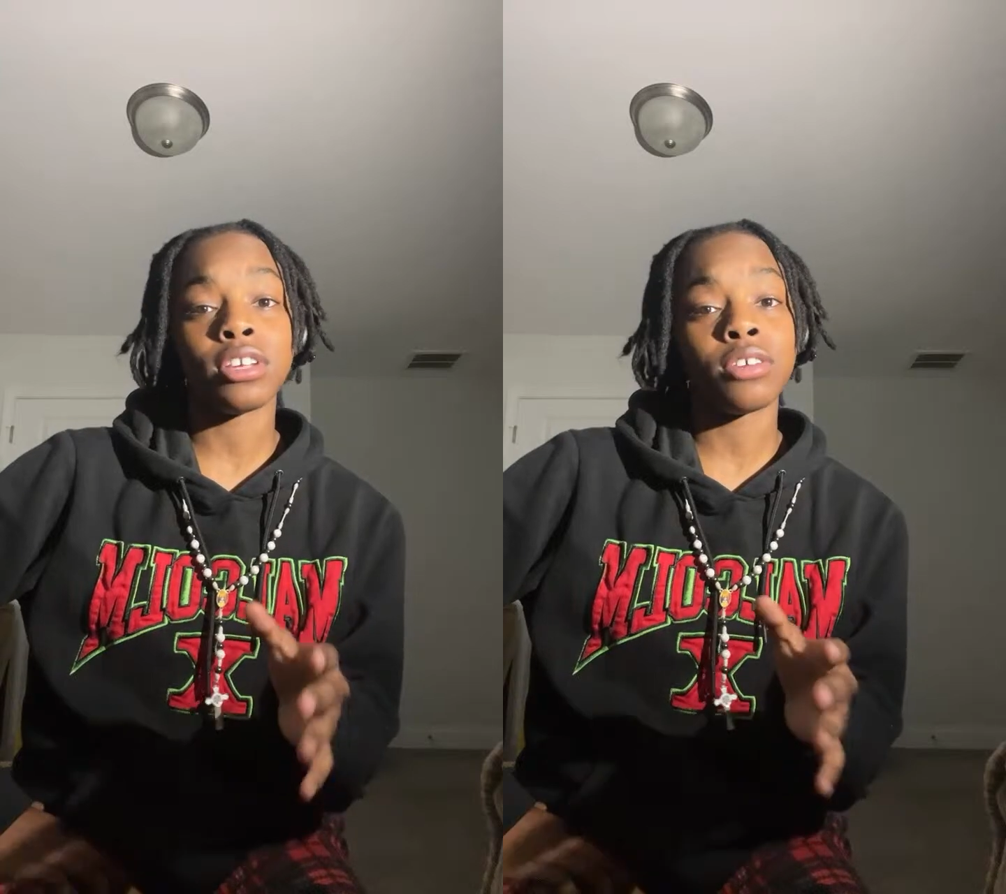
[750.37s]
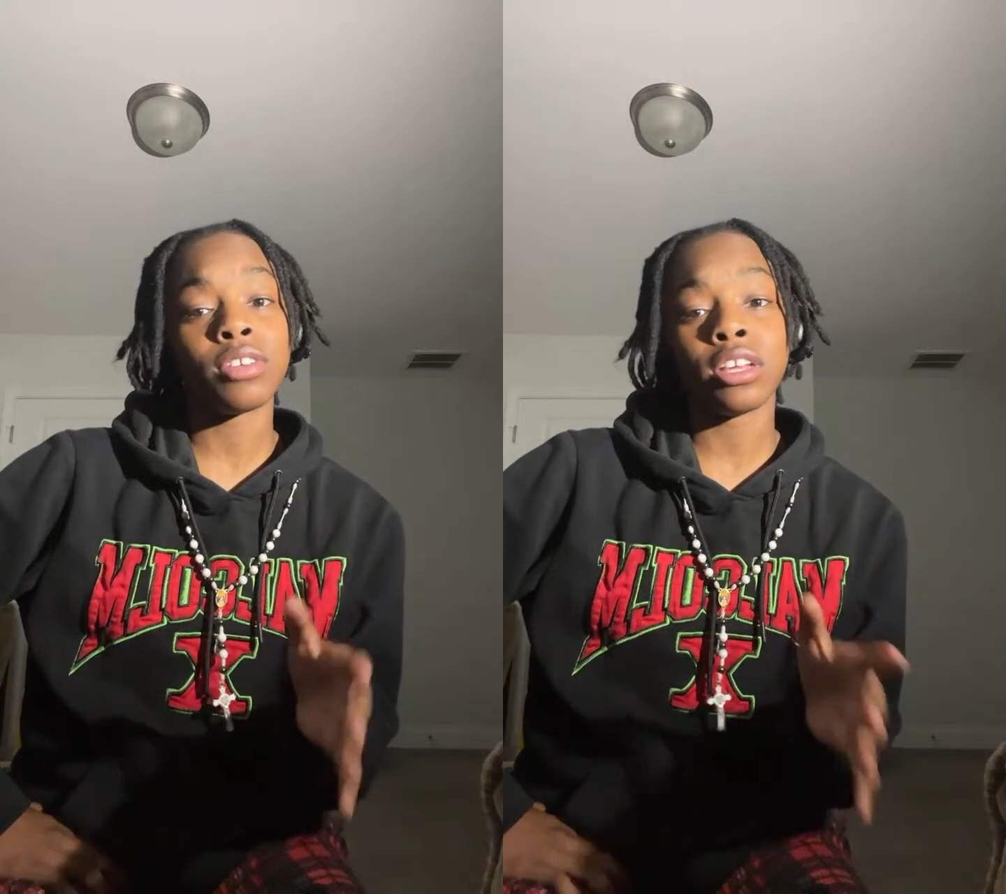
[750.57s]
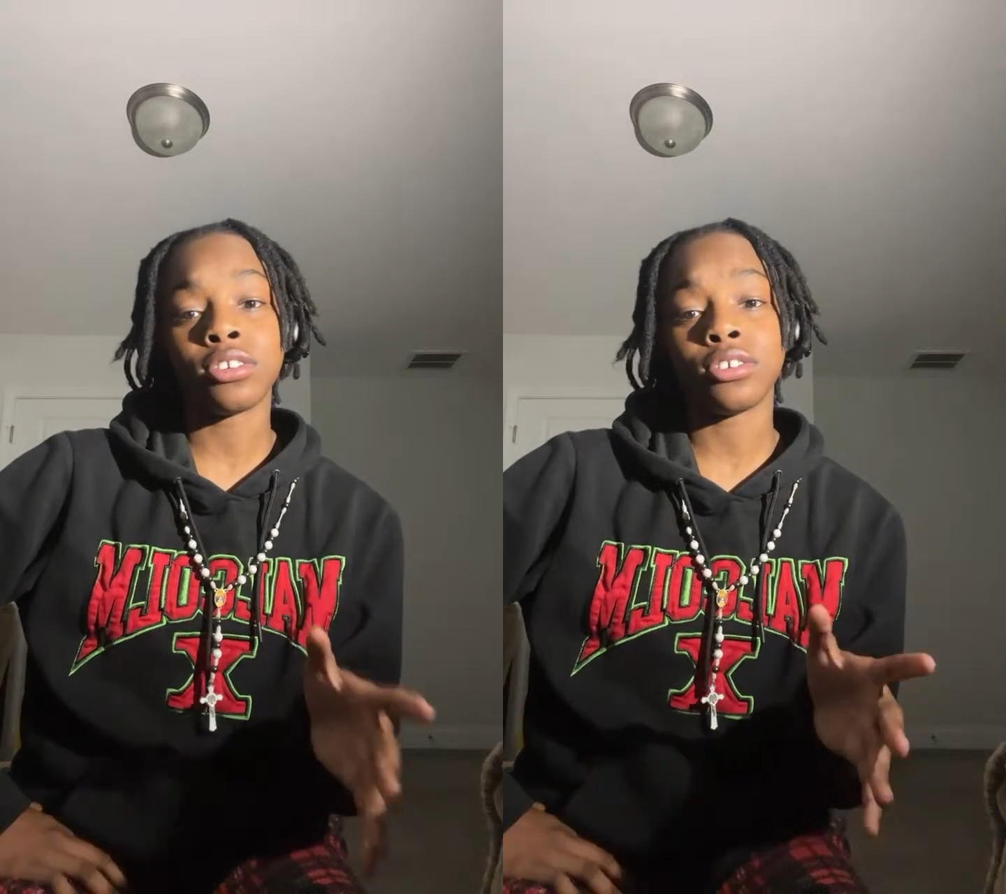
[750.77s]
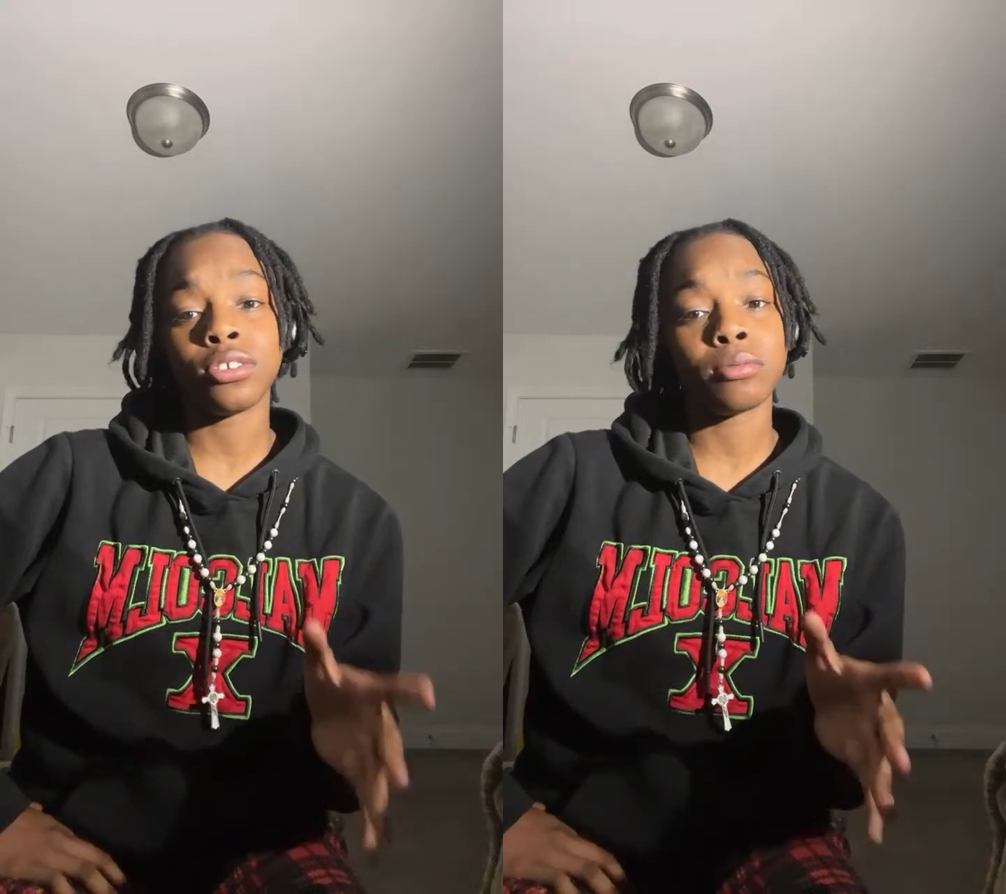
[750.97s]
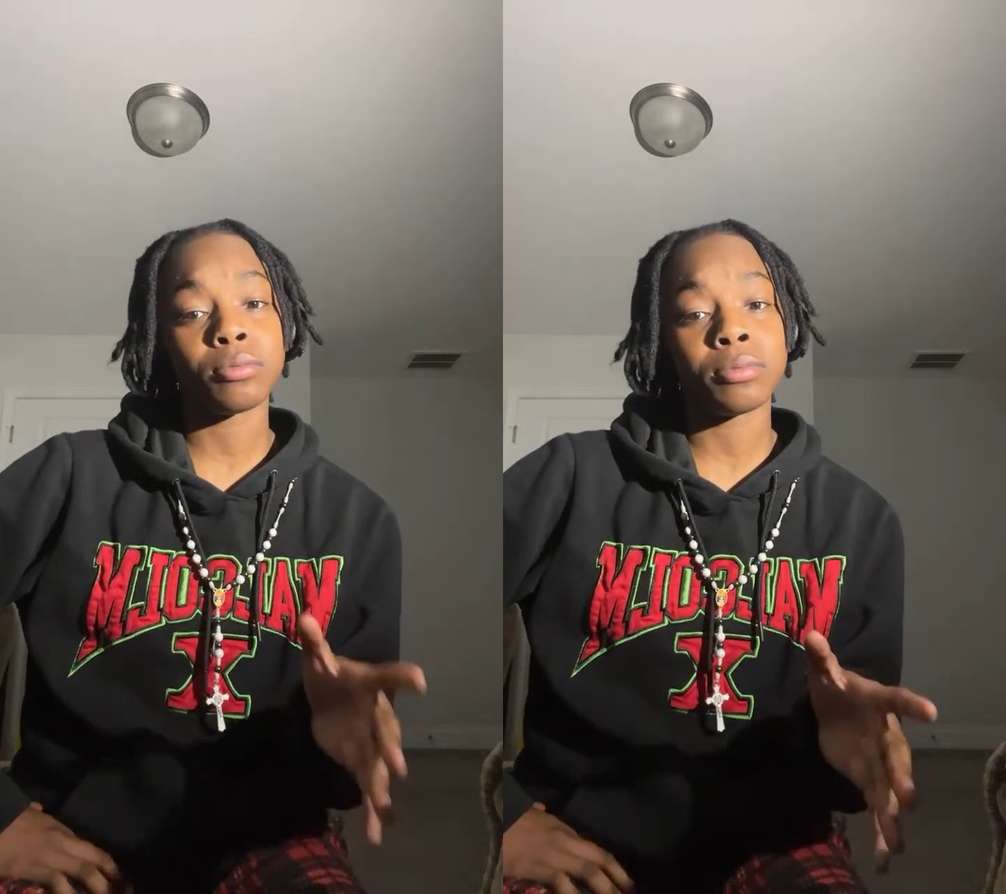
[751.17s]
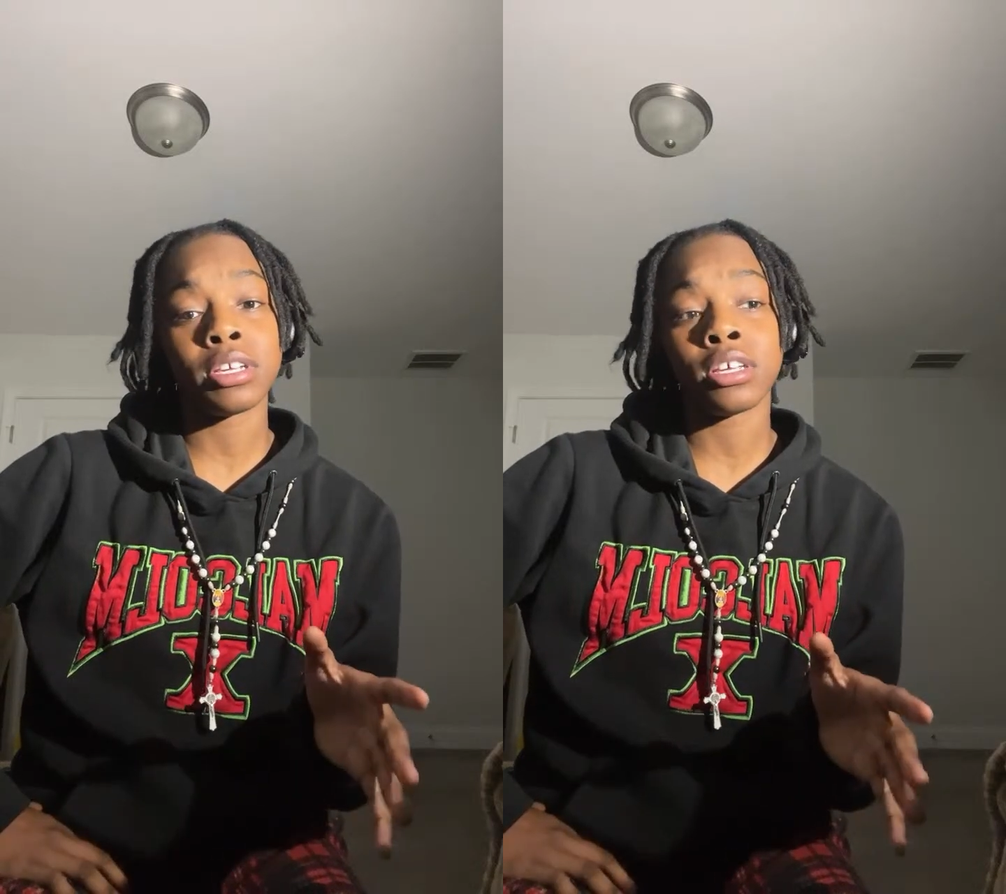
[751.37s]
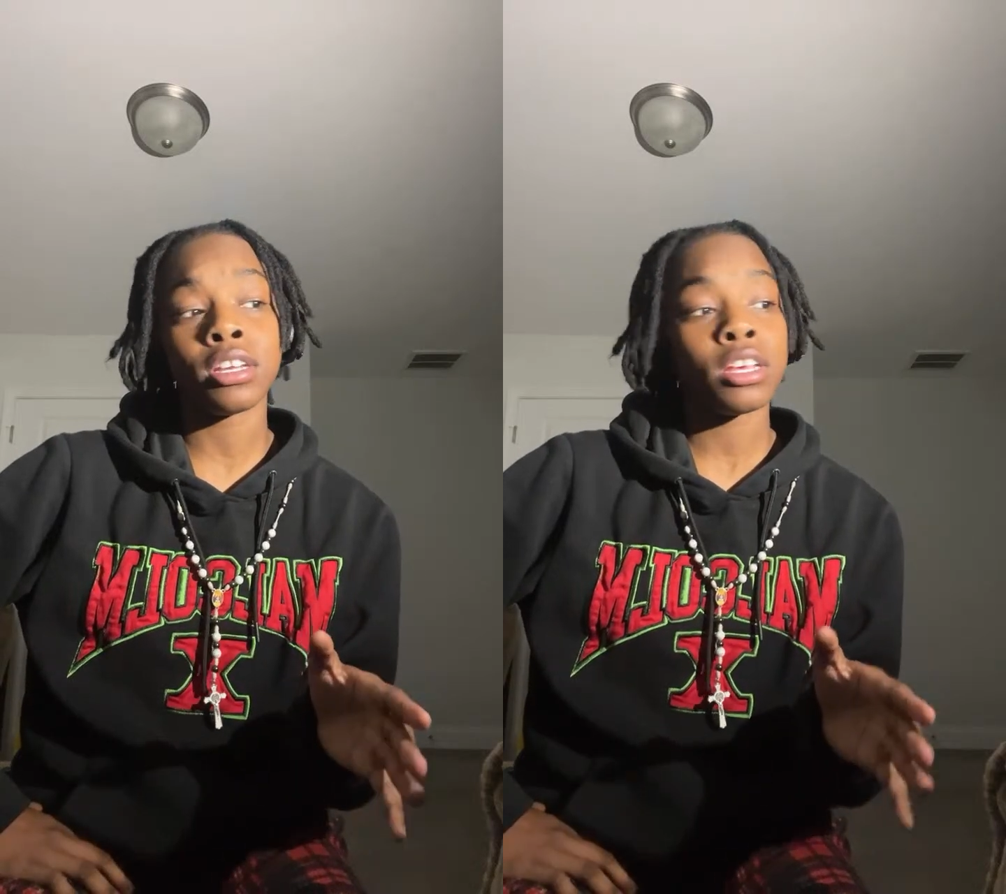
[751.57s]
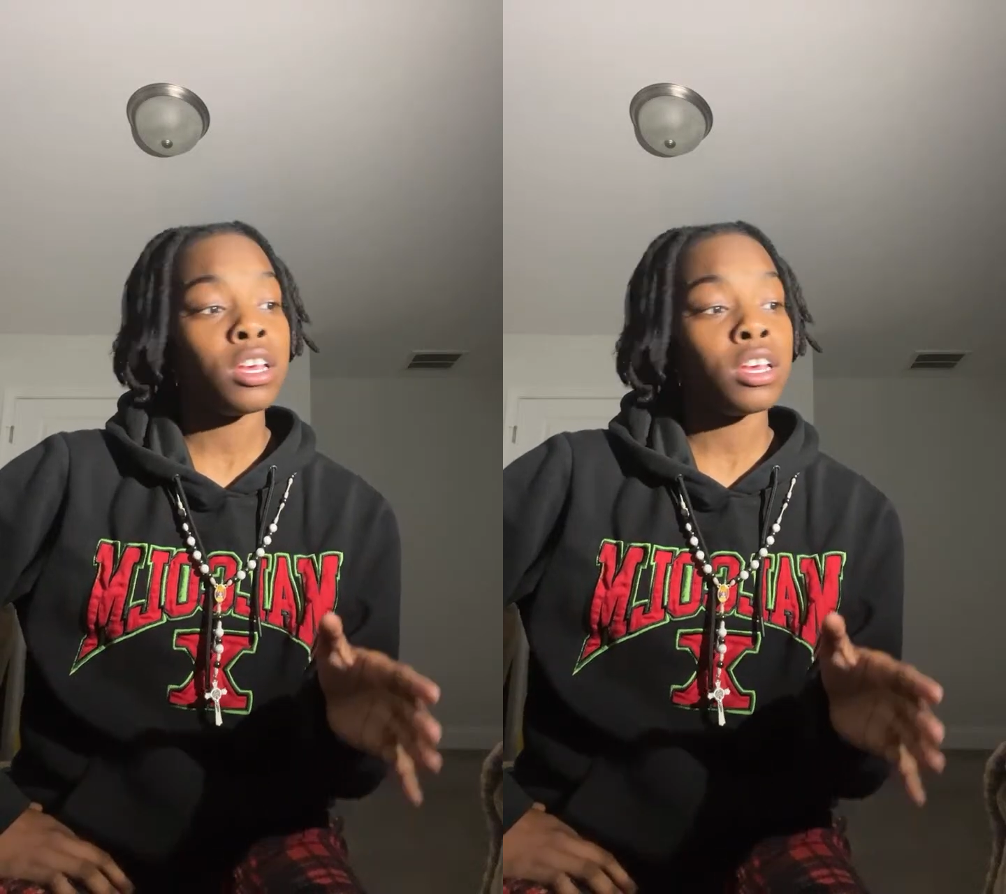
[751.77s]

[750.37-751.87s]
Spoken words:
in relationships, man.